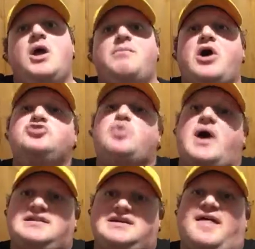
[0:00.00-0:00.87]
Most
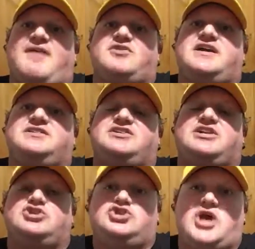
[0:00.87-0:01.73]
white South Africans
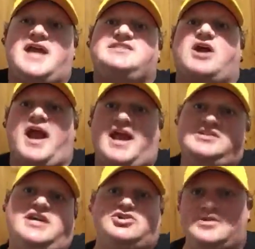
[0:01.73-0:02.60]
can trace their
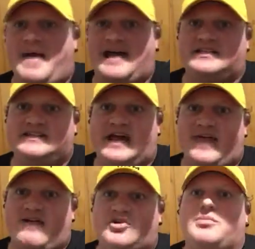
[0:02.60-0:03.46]
ancestry back to South
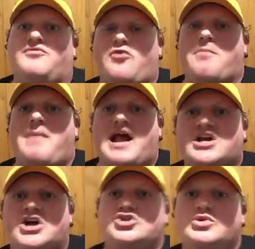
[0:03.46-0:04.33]
Africa before my
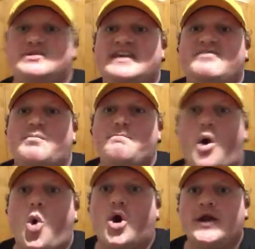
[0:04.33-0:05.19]
country was even
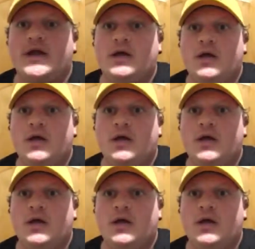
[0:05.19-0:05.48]
born,